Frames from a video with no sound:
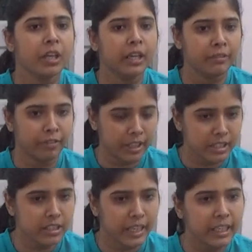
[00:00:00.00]
if at
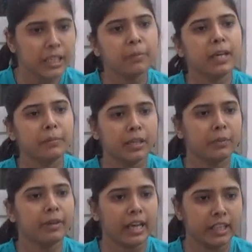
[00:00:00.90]
a state level I
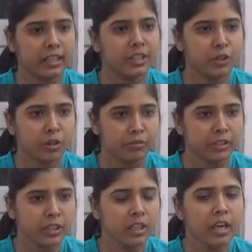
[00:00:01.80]
become an agriculture
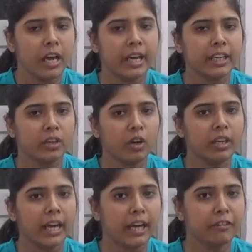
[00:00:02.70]
officer, I
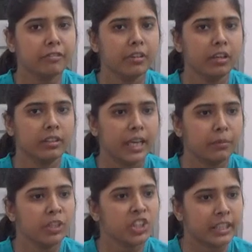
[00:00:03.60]
cannot have
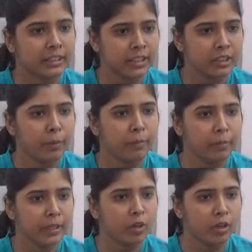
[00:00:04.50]
that much access or
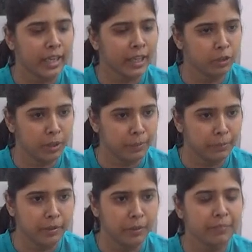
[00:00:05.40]
public contact with the
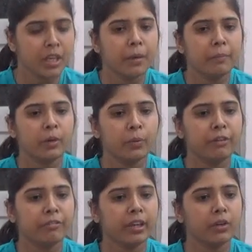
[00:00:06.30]
people. But
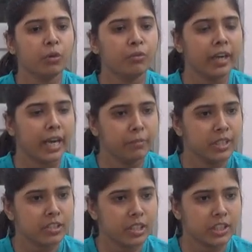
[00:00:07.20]
if I go for
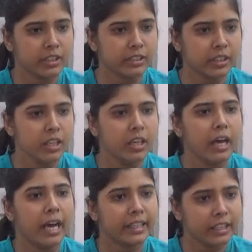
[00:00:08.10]
administration, sir,
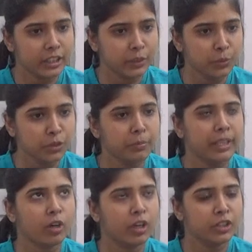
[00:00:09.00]
I can use my
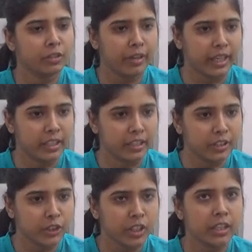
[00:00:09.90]
knowledge of
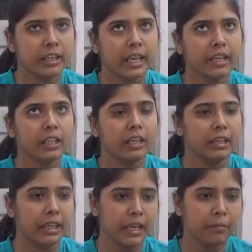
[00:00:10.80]
agriculture.
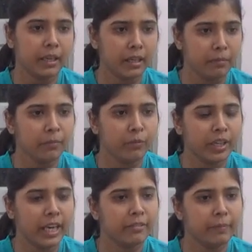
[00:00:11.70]
Like day may come
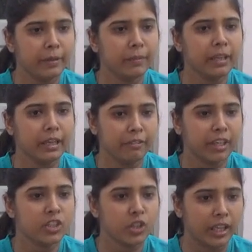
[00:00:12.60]
when I may be
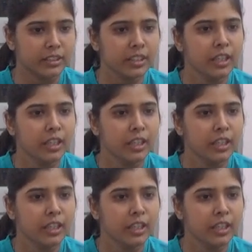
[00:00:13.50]
given a chance